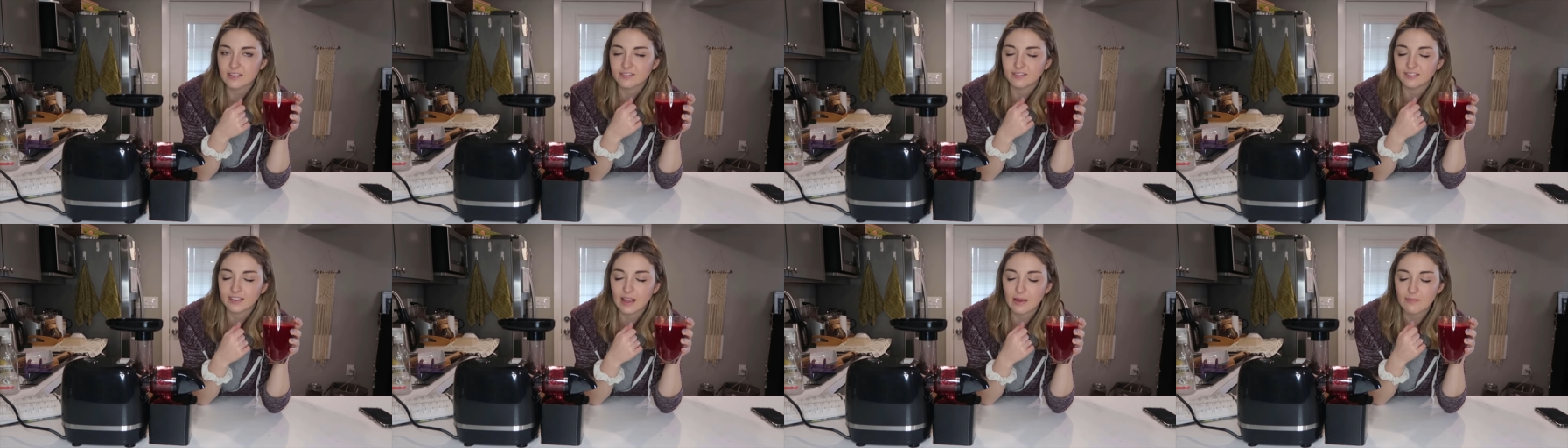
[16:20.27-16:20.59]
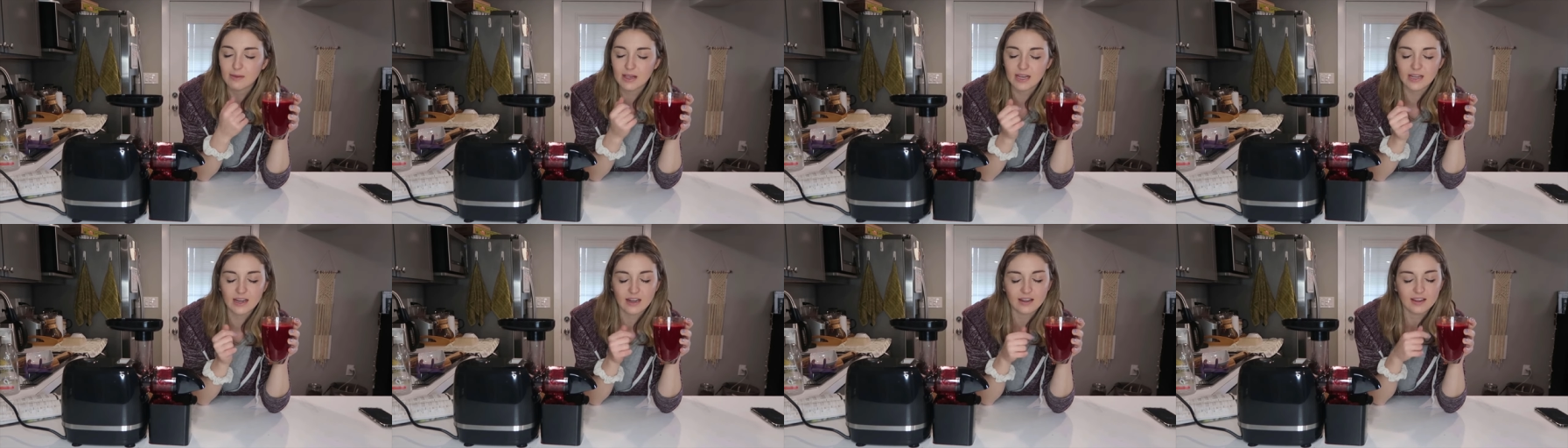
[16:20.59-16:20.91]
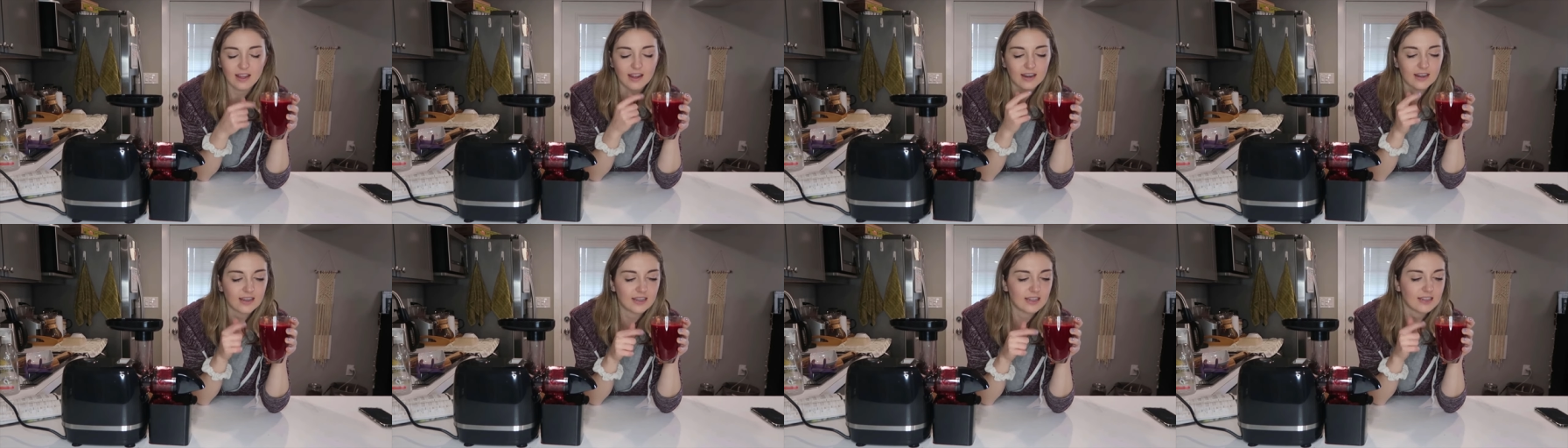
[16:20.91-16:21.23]
of lemon
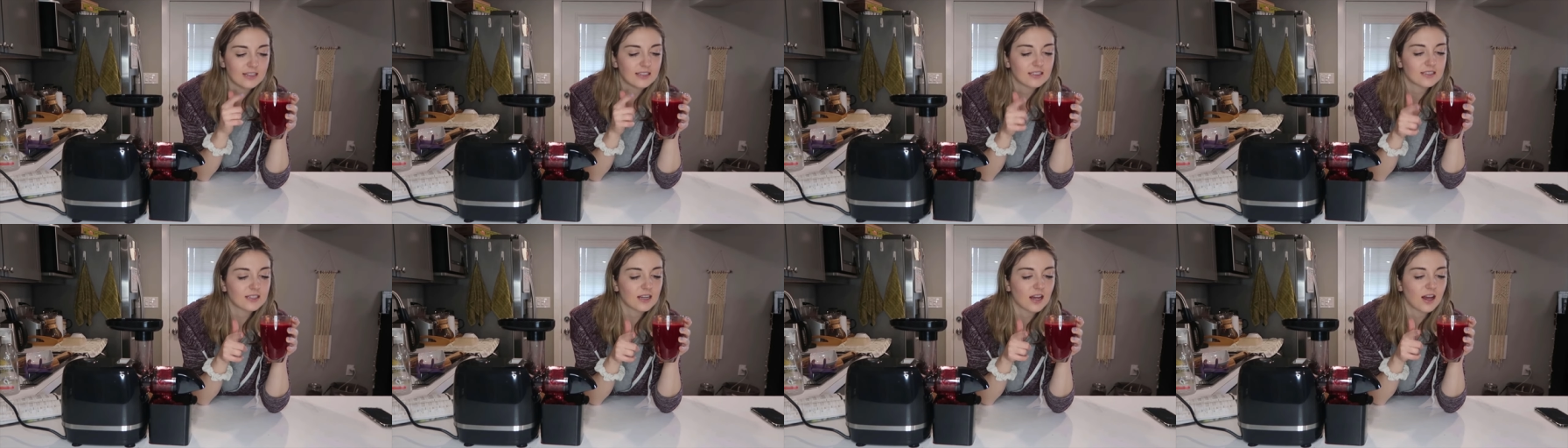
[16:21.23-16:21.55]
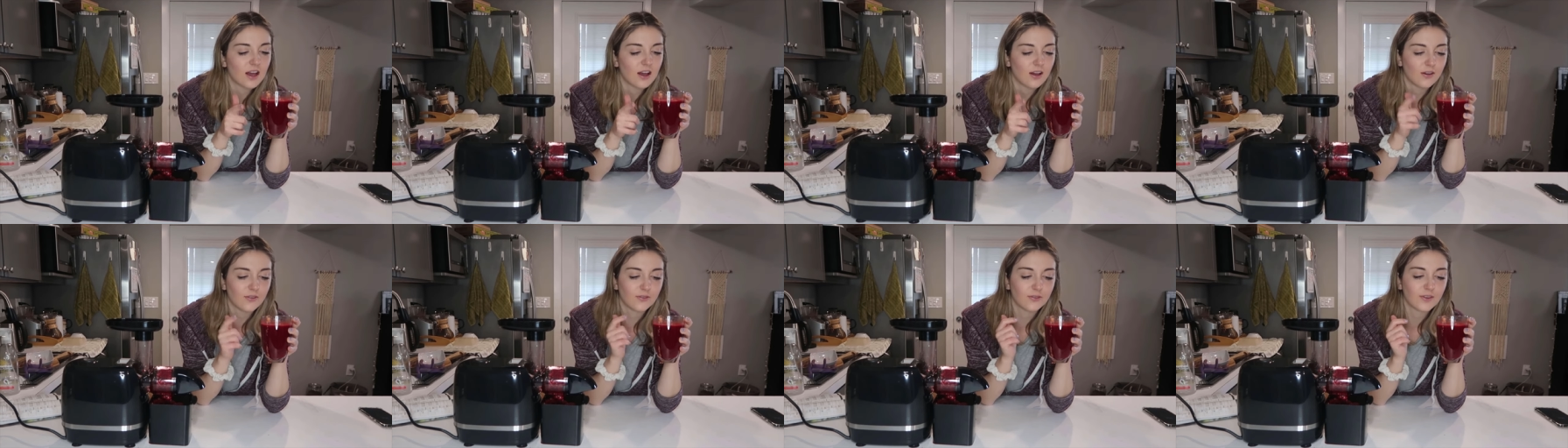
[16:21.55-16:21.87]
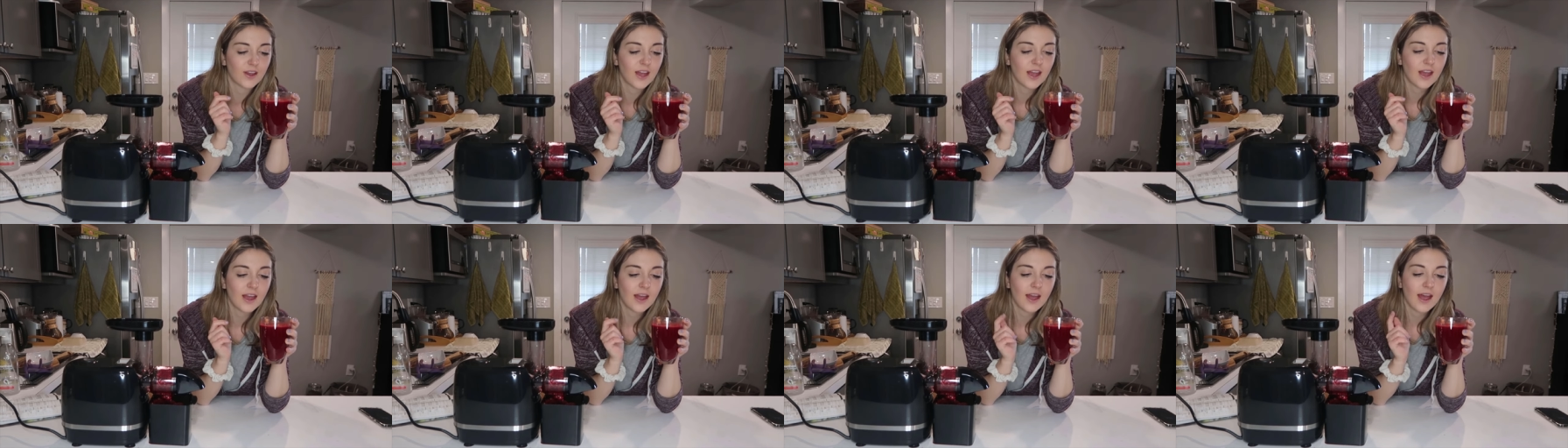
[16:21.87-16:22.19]
and that hint
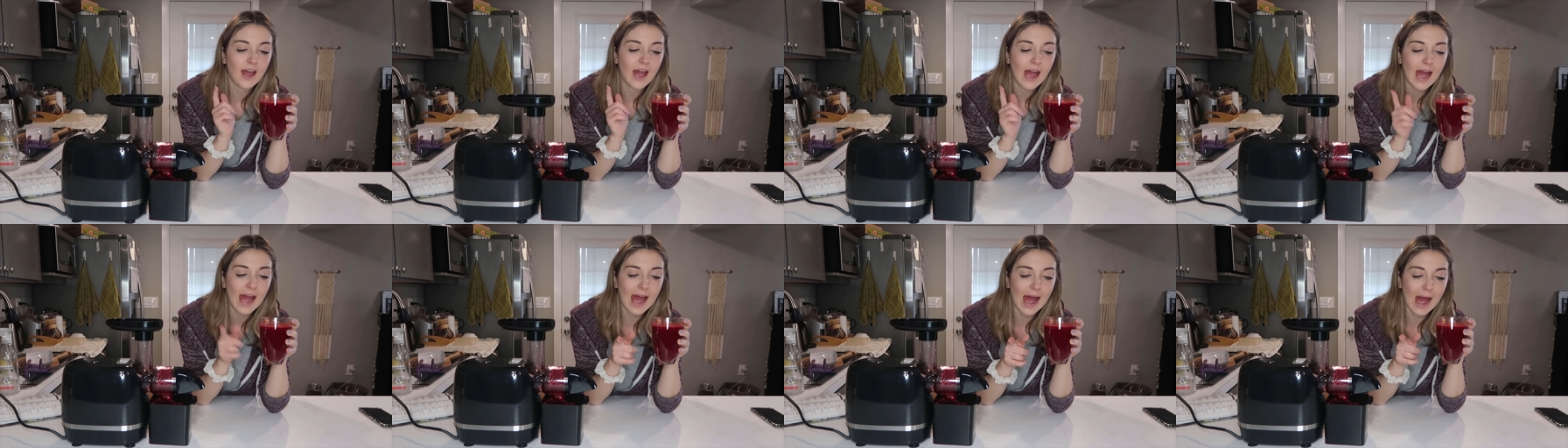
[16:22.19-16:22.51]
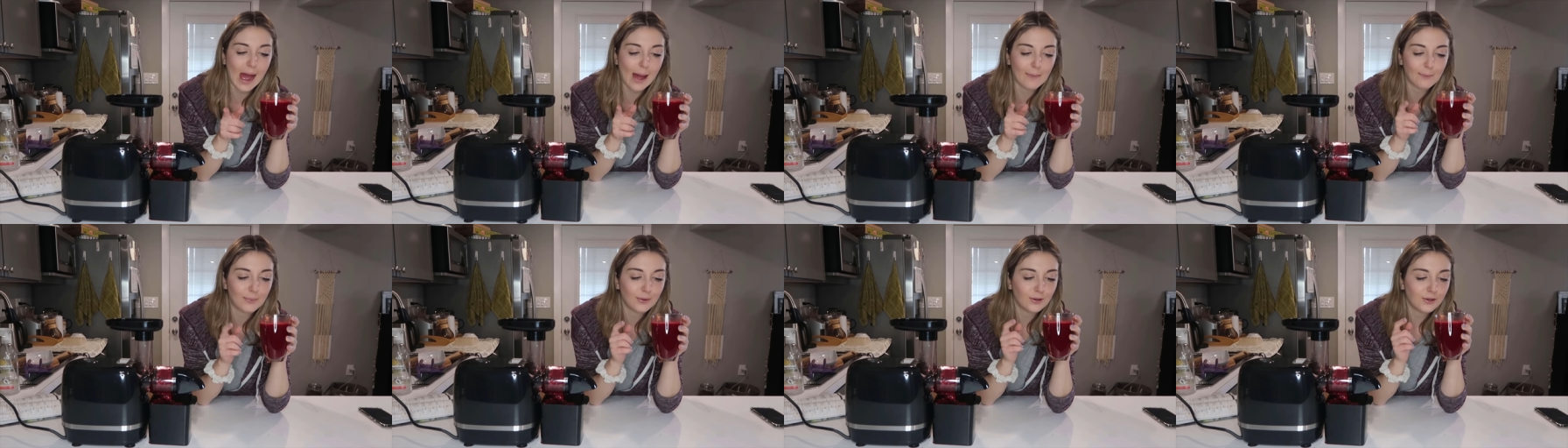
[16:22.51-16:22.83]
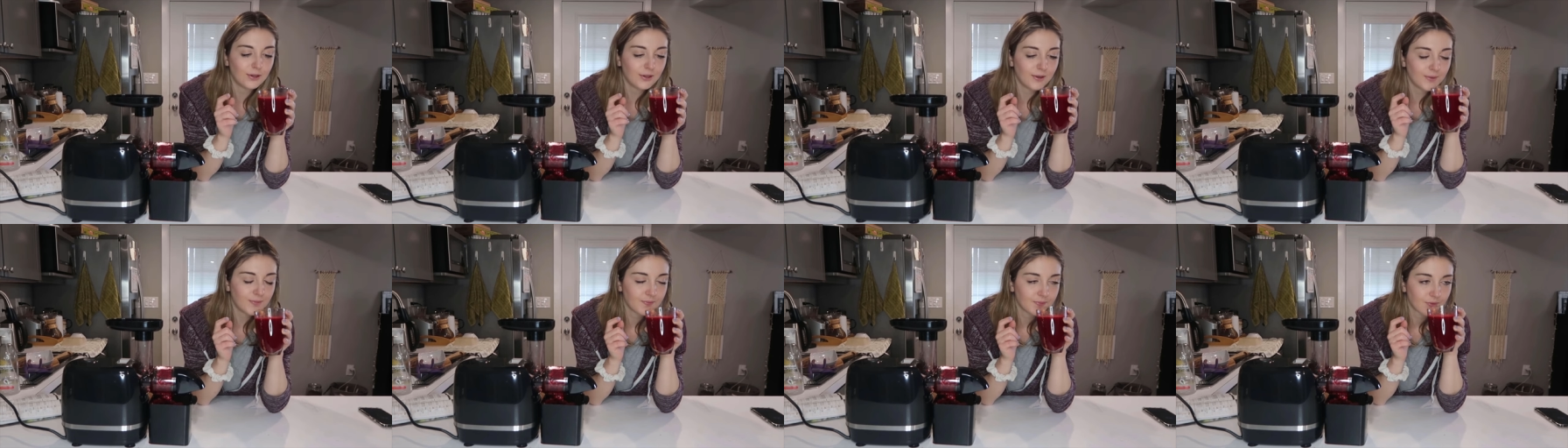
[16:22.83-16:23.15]
of
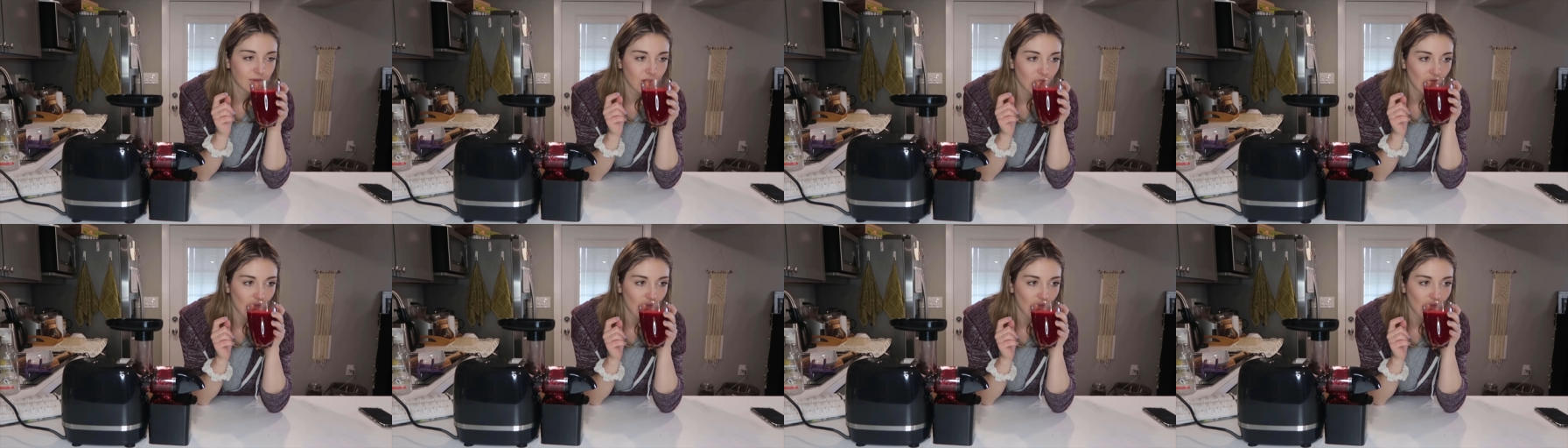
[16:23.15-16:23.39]
apple.